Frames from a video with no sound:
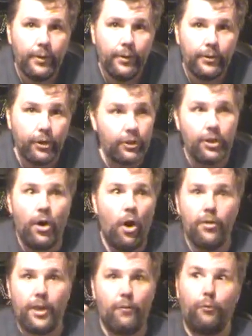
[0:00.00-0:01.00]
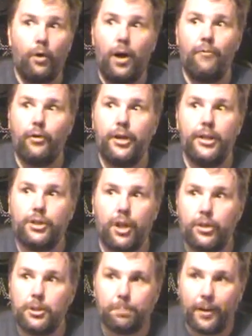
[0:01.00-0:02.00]
Good to know that if we're ever in each
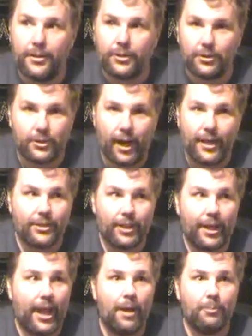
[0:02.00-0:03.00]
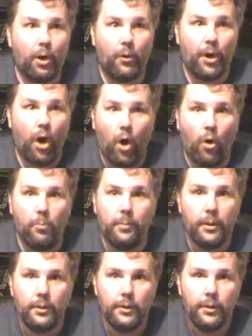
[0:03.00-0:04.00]
other's presence and I say, yeah, I'm going home,
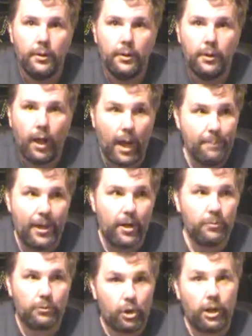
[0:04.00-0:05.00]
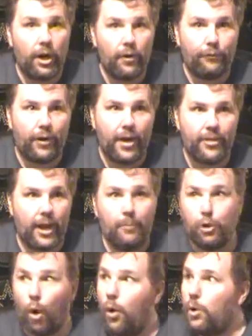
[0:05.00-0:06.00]
I better clarify that I'm
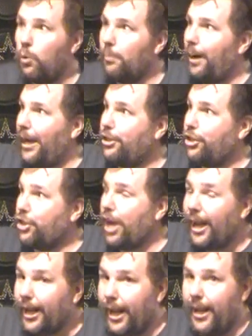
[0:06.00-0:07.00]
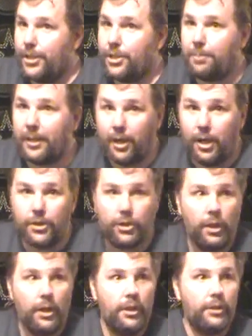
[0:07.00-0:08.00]
going where my shit is, because
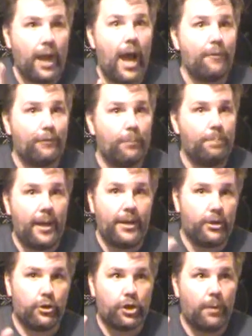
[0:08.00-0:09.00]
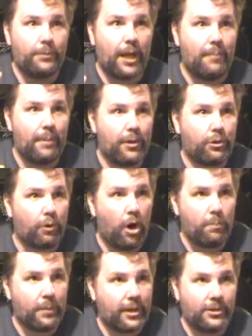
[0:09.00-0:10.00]
God forbid you'll jump down my
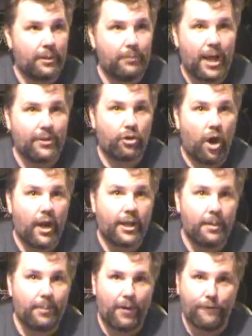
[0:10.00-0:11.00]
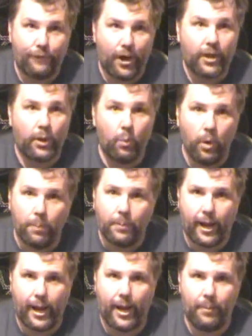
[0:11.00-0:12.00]
throat because I'm not talking about fucking
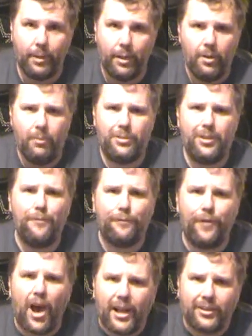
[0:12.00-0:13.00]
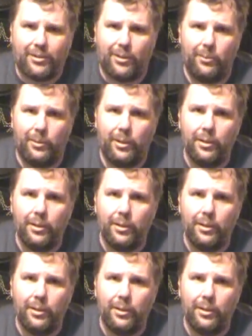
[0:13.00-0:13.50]
Wilbraham. What the fuck, dude?